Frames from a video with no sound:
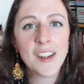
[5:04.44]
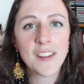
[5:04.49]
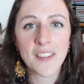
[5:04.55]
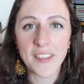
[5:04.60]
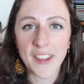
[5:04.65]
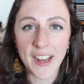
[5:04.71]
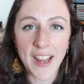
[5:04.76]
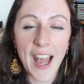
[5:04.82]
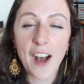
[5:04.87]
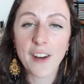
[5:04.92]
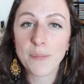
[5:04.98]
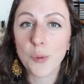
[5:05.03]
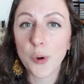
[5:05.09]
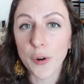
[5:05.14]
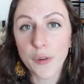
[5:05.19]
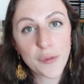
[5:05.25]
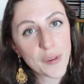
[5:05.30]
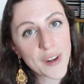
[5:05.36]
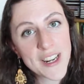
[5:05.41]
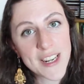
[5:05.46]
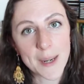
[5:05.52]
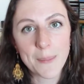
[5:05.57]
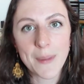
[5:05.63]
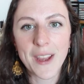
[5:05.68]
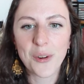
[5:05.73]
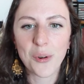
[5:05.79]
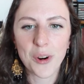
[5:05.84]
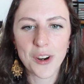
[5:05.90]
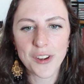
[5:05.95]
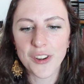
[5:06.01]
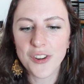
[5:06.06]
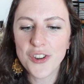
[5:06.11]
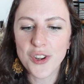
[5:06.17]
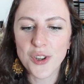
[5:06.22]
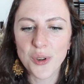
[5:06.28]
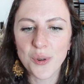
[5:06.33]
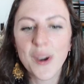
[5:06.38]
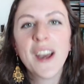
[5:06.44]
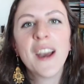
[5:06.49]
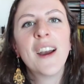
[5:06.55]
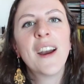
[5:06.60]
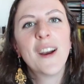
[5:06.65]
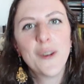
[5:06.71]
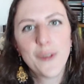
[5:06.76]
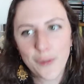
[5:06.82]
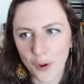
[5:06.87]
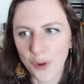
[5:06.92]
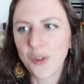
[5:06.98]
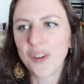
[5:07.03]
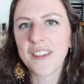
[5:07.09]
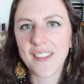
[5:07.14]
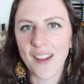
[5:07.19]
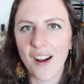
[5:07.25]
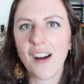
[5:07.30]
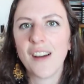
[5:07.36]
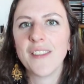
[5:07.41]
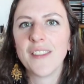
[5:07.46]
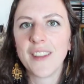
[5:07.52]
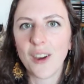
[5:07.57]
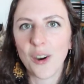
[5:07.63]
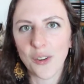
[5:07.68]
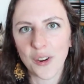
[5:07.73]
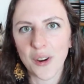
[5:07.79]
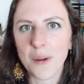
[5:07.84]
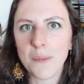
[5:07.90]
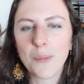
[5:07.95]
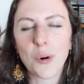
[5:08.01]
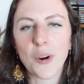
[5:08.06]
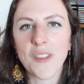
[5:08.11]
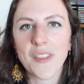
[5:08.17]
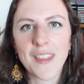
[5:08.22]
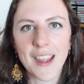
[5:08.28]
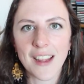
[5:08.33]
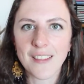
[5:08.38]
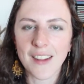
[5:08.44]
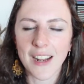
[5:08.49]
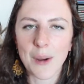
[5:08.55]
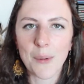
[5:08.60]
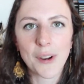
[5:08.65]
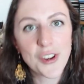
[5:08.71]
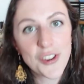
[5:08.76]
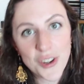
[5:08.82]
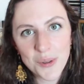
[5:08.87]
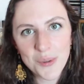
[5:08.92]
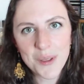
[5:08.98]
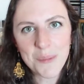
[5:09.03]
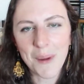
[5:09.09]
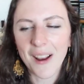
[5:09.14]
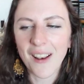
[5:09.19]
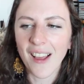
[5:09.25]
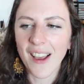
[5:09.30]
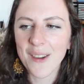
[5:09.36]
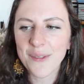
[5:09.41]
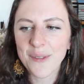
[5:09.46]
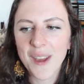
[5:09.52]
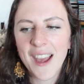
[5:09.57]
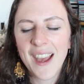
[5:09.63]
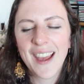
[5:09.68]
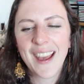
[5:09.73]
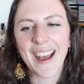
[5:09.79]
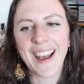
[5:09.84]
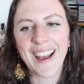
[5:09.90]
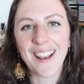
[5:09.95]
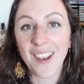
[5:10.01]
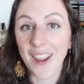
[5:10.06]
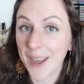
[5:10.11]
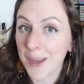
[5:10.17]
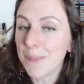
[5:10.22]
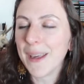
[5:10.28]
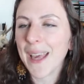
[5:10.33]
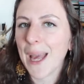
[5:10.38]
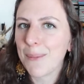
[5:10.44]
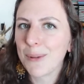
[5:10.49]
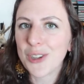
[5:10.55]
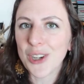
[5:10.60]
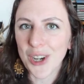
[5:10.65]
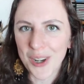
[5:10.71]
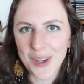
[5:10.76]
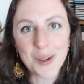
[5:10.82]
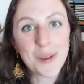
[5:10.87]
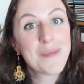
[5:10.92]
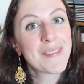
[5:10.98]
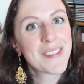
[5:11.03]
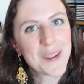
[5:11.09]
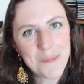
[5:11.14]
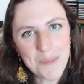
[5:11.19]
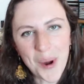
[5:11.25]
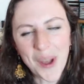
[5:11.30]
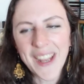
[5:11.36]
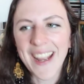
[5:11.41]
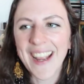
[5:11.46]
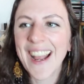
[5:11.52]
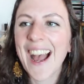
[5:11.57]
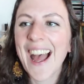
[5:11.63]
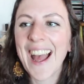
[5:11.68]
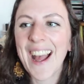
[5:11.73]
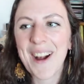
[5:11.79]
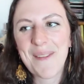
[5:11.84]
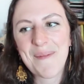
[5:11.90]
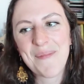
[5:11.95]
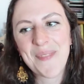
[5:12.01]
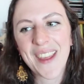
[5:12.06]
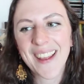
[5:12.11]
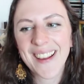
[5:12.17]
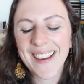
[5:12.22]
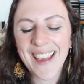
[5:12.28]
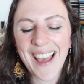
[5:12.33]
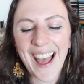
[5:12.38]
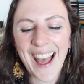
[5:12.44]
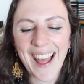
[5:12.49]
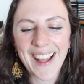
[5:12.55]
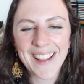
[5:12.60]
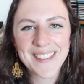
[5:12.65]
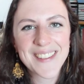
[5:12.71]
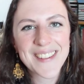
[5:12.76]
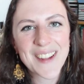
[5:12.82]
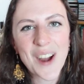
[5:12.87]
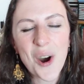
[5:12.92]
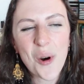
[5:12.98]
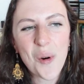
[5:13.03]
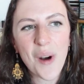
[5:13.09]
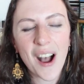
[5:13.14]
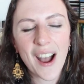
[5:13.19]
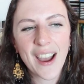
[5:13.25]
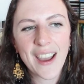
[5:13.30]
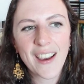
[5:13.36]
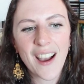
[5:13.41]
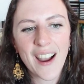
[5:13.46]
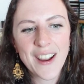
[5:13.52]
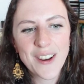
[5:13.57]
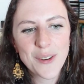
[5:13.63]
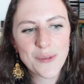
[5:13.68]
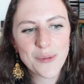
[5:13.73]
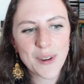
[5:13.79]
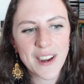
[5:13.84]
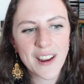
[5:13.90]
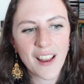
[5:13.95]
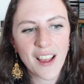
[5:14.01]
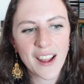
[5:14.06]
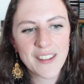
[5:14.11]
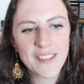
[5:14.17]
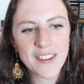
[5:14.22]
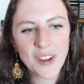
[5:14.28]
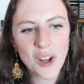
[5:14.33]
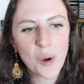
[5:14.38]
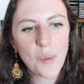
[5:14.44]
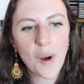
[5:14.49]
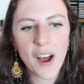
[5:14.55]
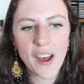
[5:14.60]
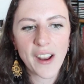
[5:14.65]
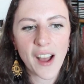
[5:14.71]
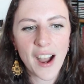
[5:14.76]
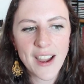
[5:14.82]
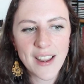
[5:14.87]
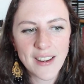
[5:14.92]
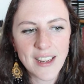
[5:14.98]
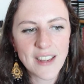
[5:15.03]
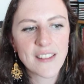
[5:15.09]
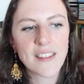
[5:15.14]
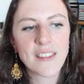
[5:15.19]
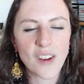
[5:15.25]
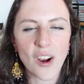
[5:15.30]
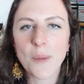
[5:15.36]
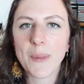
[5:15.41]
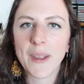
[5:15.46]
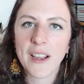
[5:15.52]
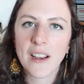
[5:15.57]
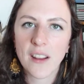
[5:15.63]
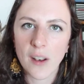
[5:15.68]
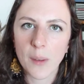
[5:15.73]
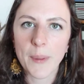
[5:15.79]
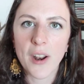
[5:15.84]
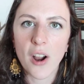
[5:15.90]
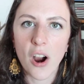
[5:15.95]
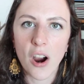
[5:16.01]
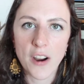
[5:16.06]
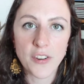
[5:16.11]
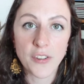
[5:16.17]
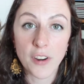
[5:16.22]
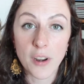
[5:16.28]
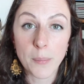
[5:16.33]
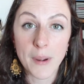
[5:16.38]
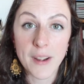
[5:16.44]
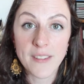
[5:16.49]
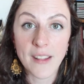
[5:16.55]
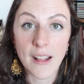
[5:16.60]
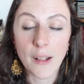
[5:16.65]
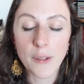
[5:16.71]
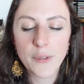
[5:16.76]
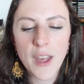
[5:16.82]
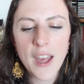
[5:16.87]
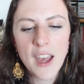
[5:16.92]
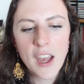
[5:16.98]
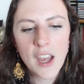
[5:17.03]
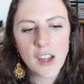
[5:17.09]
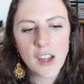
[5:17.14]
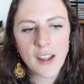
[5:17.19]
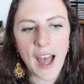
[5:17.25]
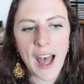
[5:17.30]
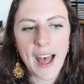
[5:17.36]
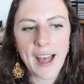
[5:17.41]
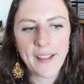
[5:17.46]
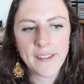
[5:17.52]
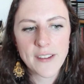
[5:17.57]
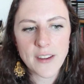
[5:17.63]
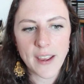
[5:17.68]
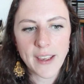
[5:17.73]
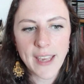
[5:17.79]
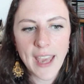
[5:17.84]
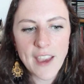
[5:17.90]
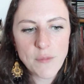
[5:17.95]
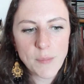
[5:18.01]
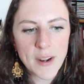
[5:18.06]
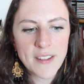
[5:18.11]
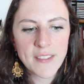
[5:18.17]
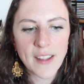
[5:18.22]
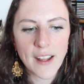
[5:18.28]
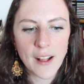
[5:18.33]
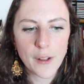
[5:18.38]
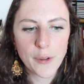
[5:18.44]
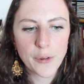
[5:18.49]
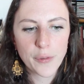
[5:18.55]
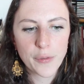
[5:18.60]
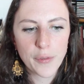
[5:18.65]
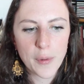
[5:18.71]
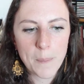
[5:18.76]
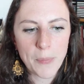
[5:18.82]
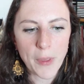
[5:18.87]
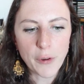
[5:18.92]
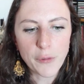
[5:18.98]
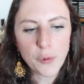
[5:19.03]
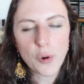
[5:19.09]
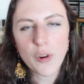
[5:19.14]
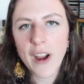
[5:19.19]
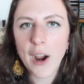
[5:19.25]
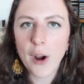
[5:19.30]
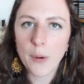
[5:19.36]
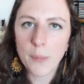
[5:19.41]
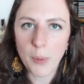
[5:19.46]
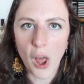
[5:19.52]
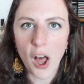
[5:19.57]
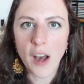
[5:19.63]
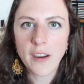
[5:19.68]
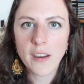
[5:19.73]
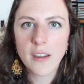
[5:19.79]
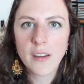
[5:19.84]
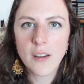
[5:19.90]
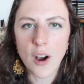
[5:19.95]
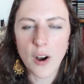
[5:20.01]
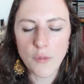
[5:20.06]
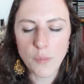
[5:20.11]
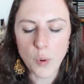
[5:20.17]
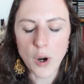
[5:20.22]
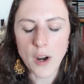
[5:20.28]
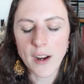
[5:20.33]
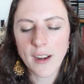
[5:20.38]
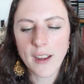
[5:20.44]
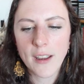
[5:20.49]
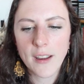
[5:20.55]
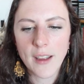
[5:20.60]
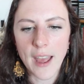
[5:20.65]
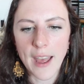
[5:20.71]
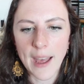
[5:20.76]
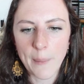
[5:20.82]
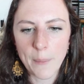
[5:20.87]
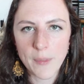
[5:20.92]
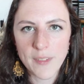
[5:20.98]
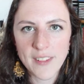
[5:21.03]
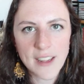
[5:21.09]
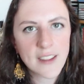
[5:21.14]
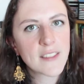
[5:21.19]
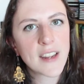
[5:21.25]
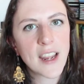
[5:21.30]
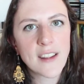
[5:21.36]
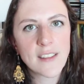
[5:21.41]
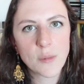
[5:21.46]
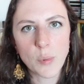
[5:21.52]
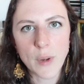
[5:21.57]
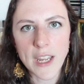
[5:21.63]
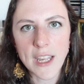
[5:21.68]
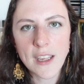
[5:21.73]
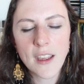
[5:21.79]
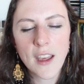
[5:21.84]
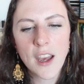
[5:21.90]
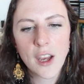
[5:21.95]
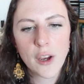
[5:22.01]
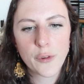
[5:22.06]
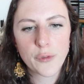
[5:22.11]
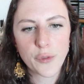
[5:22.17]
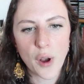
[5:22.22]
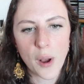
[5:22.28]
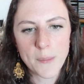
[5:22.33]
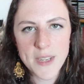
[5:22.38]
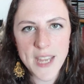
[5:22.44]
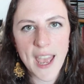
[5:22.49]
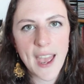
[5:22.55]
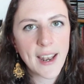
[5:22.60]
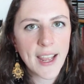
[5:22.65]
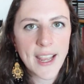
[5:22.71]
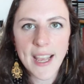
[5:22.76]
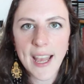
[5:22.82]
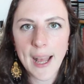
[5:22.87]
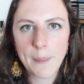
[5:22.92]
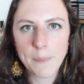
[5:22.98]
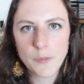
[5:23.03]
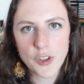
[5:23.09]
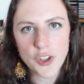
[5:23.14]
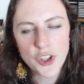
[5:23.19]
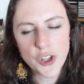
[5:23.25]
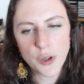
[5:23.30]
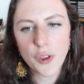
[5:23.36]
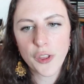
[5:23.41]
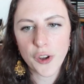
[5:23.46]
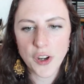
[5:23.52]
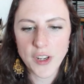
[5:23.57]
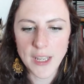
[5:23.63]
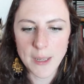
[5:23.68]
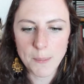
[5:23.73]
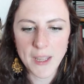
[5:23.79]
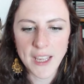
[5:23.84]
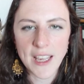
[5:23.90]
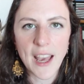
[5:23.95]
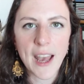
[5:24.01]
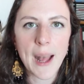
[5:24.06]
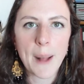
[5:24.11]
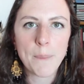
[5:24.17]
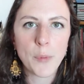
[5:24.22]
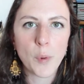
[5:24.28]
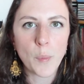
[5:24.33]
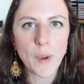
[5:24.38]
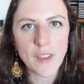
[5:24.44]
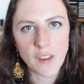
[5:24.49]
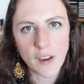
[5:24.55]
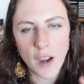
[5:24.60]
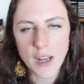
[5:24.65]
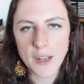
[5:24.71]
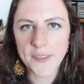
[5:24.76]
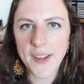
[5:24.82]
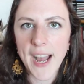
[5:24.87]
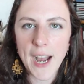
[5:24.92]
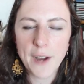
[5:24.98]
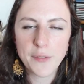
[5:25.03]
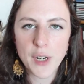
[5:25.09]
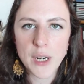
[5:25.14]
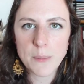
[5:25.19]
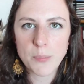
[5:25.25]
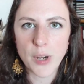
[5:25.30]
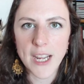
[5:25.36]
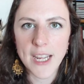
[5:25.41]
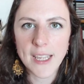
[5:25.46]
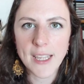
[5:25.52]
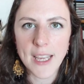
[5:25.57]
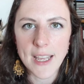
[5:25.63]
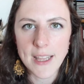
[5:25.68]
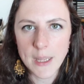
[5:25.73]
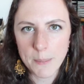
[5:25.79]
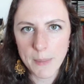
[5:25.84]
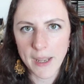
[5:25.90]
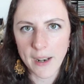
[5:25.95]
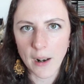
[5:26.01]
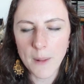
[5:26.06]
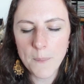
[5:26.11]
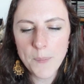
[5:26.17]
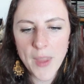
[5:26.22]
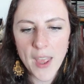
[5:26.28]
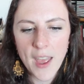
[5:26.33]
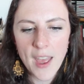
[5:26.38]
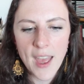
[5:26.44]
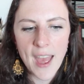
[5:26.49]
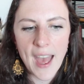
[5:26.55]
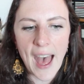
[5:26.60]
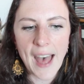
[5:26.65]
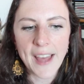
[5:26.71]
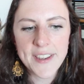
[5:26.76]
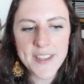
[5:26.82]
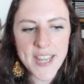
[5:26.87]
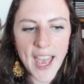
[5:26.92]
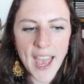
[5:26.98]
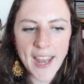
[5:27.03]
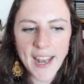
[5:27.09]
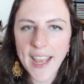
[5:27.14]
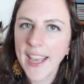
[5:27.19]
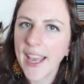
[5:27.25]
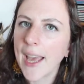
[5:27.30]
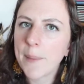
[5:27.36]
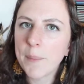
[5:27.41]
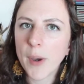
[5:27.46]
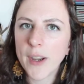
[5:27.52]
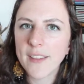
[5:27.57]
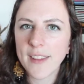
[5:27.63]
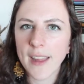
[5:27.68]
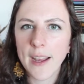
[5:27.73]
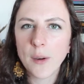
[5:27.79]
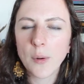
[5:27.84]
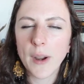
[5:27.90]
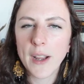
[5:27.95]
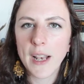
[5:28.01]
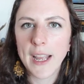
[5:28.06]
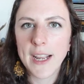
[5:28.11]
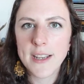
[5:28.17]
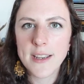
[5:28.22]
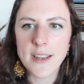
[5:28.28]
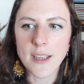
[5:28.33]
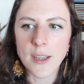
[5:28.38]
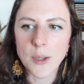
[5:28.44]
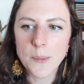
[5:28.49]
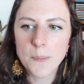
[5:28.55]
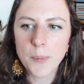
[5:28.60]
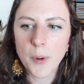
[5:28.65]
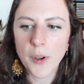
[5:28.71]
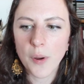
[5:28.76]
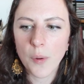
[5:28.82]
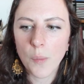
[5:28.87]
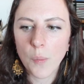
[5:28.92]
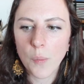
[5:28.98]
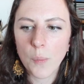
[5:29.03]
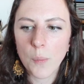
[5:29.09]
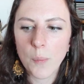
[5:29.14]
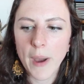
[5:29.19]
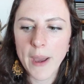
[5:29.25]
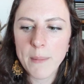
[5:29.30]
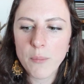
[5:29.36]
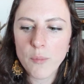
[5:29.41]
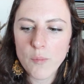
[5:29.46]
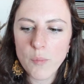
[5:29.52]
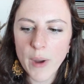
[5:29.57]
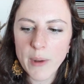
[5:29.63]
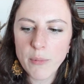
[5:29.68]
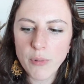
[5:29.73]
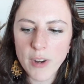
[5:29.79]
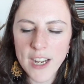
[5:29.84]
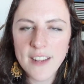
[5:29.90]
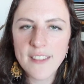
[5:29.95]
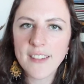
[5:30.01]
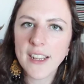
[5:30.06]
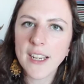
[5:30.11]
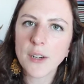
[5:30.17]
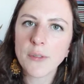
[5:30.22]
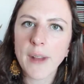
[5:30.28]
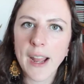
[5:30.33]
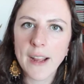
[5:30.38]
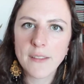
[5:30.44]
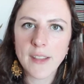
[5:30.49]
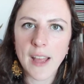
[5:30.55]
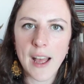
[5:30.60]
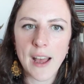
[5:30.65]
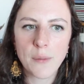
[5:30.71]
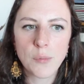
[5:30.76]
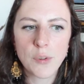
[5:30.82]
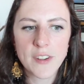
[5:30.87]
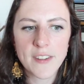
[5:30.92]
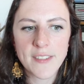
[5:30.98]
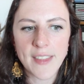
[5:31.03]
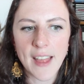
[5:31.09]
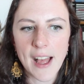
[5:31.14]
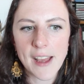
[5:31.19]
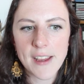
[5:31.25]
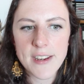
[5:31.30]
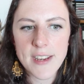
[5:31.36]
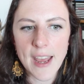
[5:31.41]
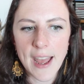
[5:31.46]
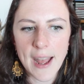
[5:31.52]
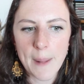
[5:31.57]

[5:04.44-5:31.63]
so that I have more freedom in order to focus on the other important things that I want to do with my life, like being able to earn some money. And so I kind of realized, you know what, I need to start being a little bit harder on myself. And I gave myself a 4-hour block of work, 6 days a week from 10 a.m. to 2:30 p.m. with a kind of half hour break in the middle. And 10 a.m. might sound quite late to you, but my reasoning around that was that